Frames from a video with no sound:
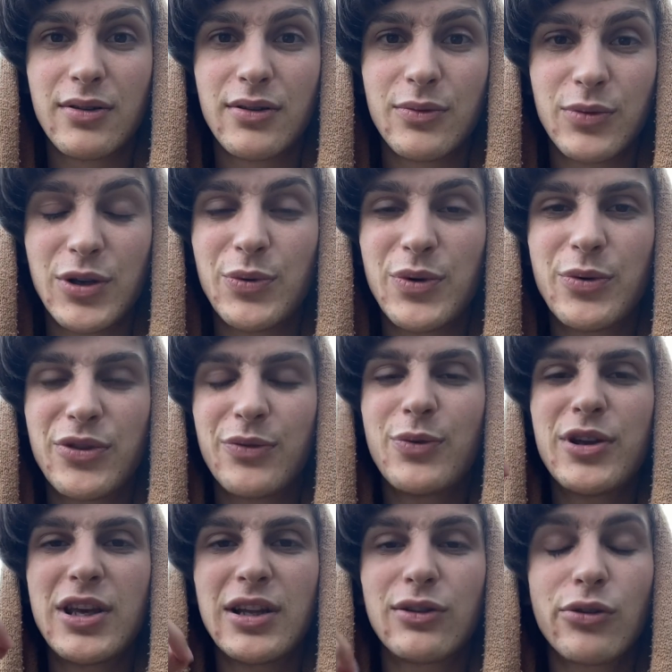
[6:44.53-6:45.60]

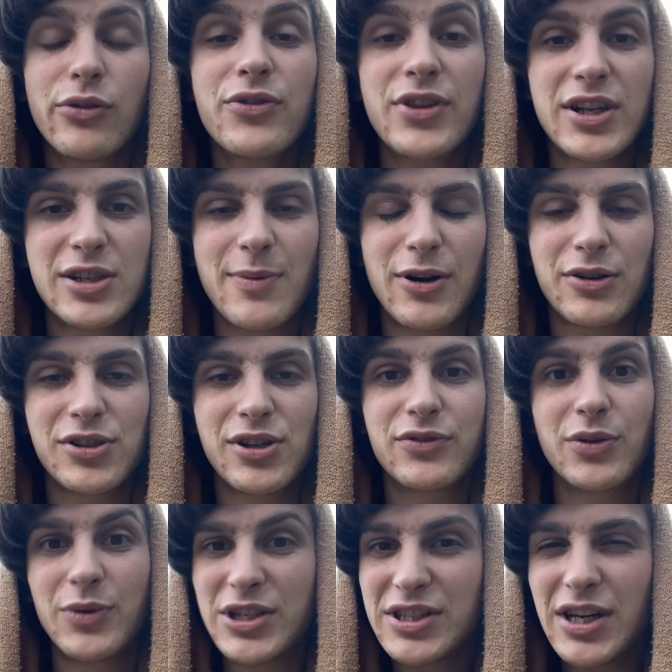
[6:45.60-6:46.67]
We can learn things about ourselves
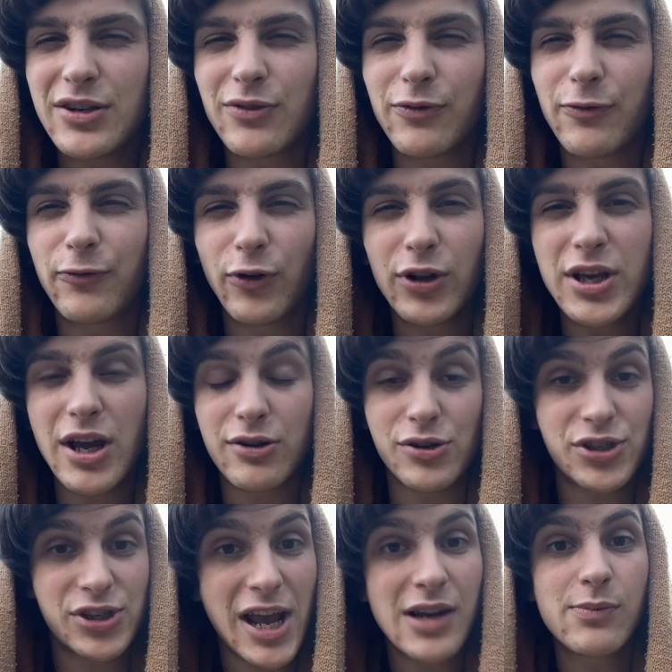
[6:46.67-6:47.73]
that we didn't fully
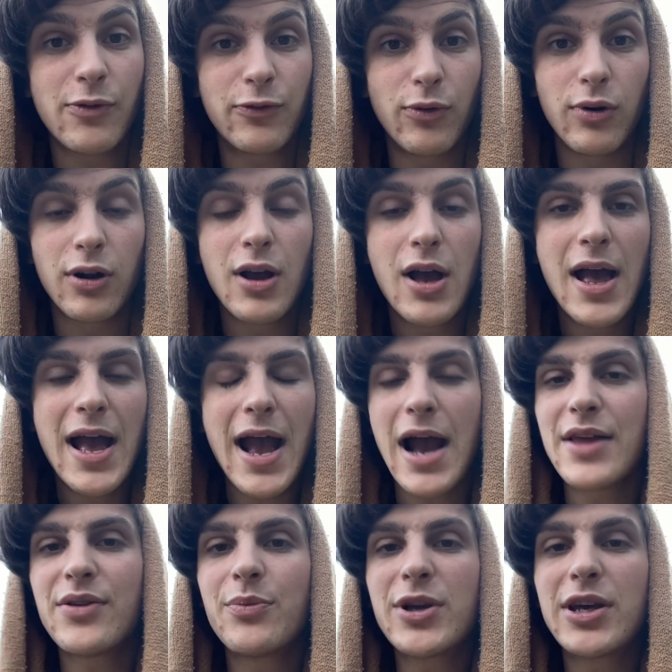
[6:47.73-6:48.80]
understand before,
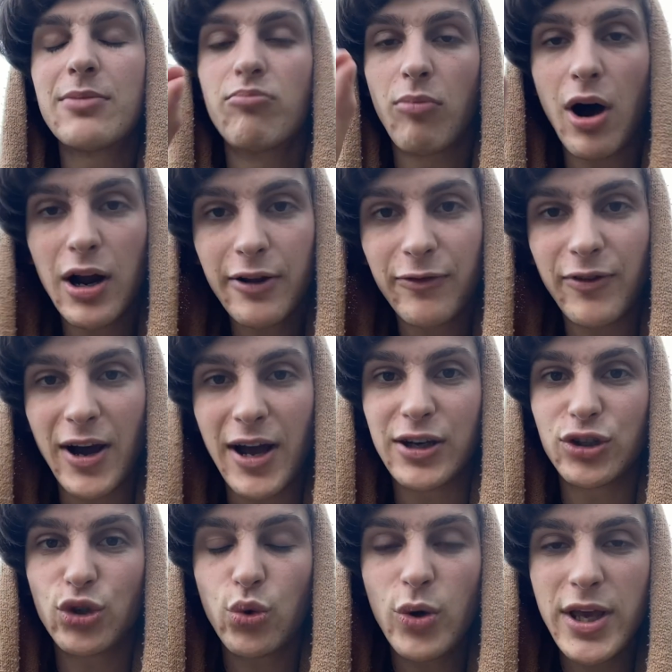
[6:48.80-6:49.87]
and then we can modify
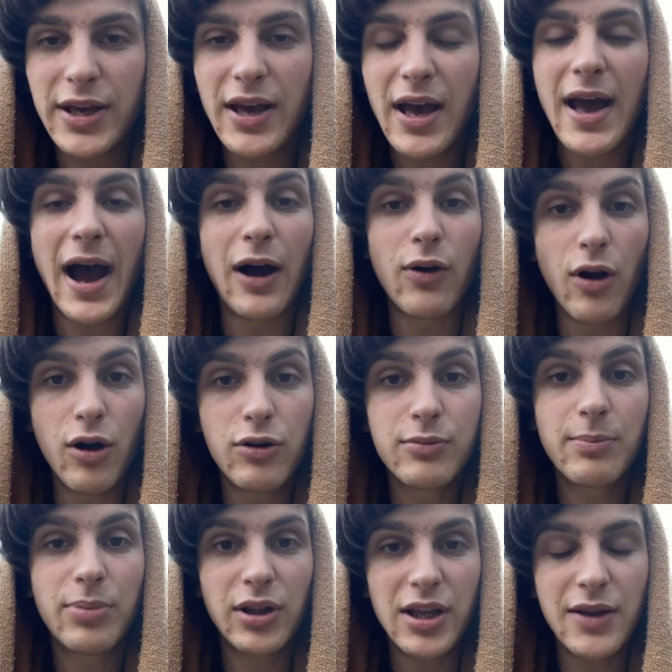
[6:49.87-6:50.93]
and tweak our
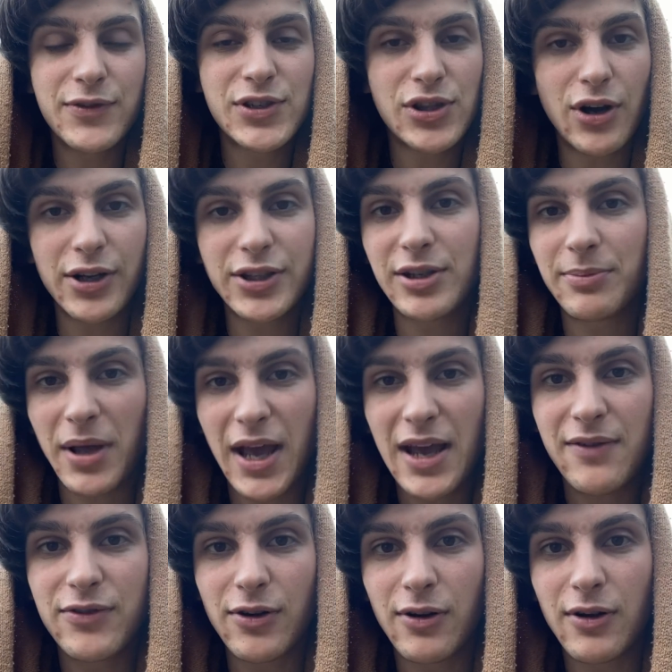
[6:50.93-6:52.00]
own beliefs, thoughts, and
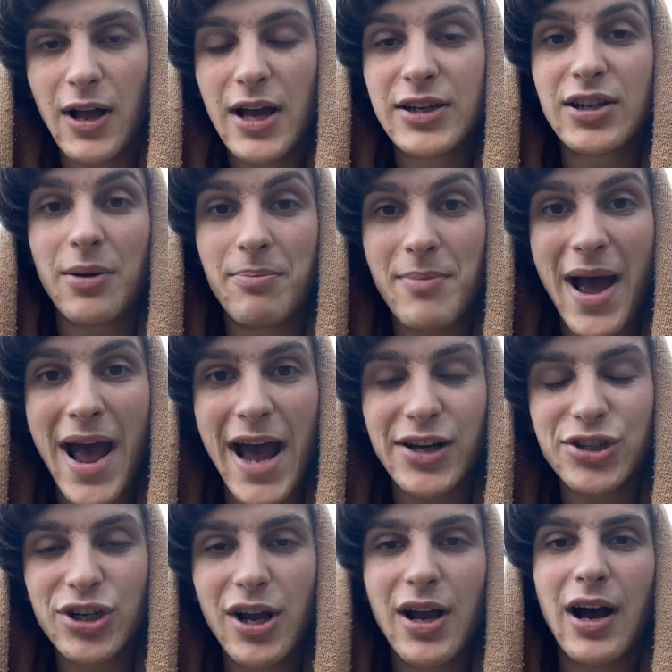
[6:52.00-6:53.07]
behavior to
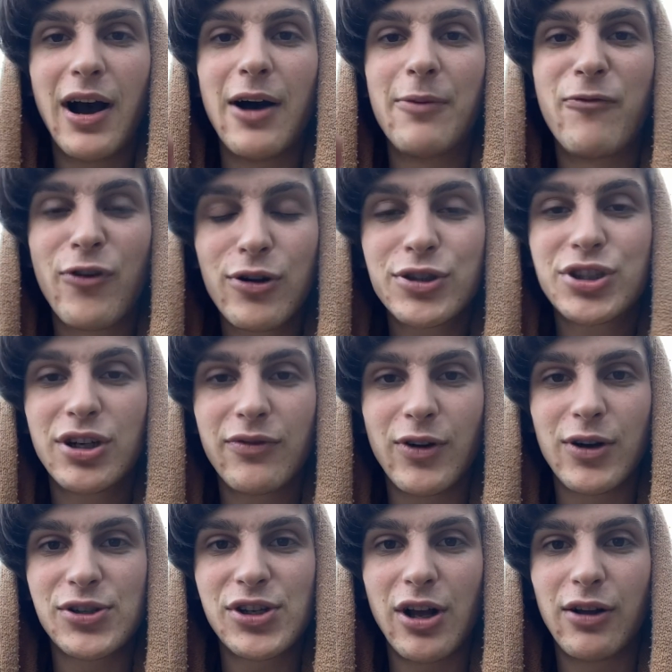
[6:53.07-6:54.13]
match a version of
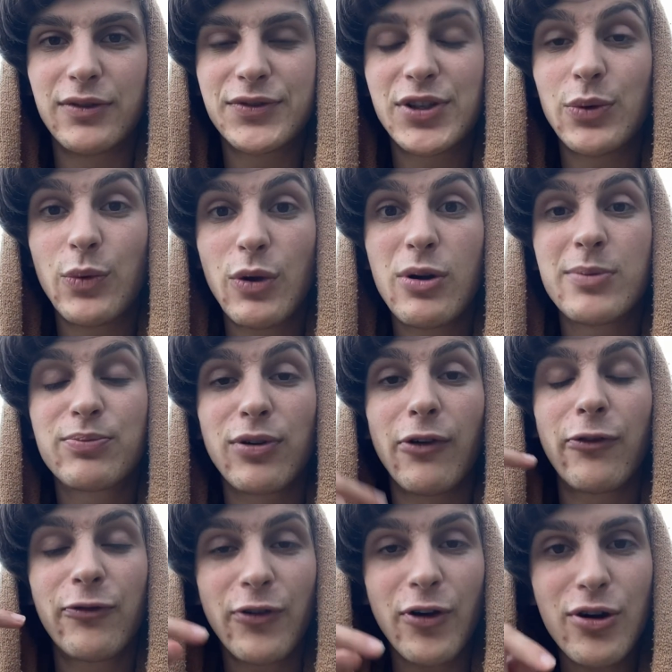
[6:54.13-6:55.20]
ourselves that we would
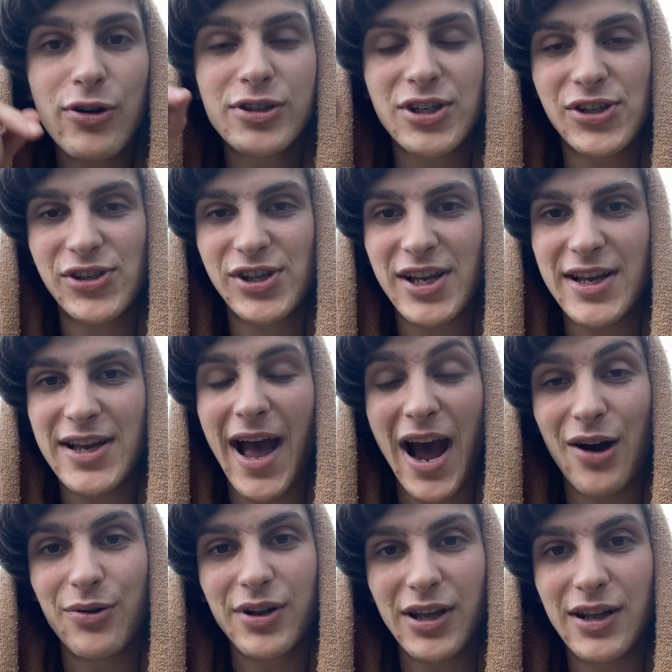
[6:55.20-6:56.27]
prefer to see
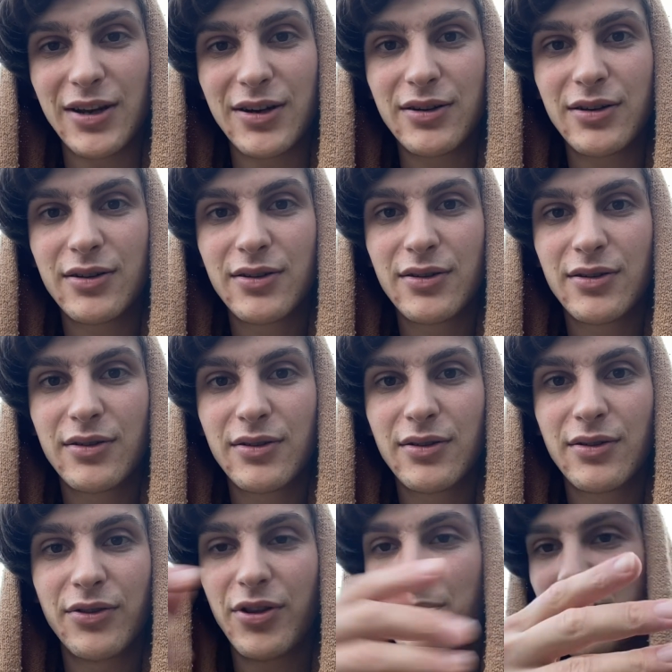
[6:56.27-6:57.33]
out in
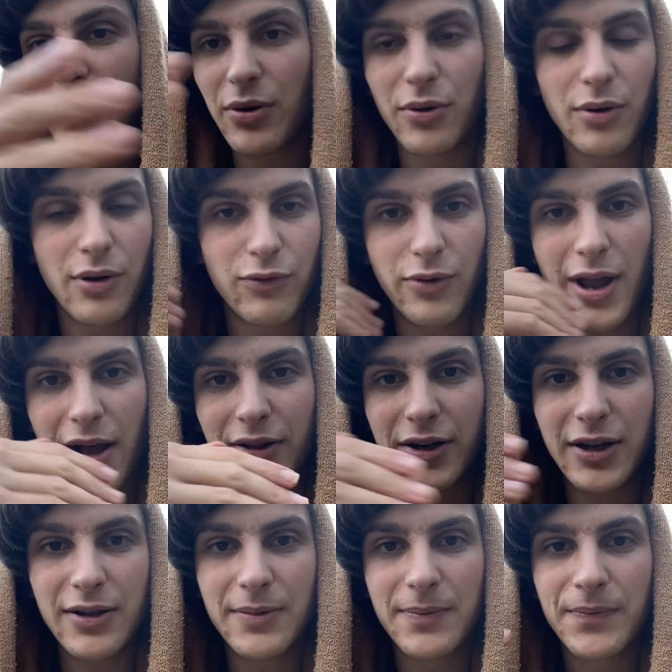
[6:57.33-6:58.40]
the mirror of
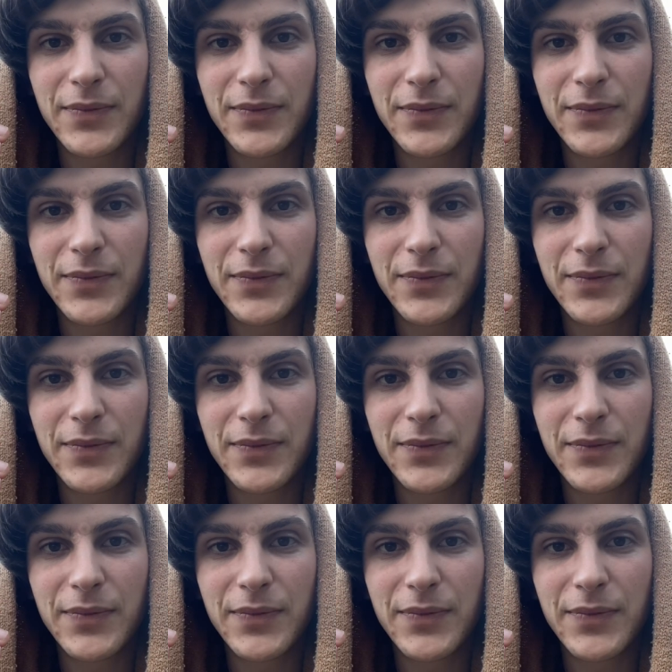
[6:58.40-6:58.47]
reality.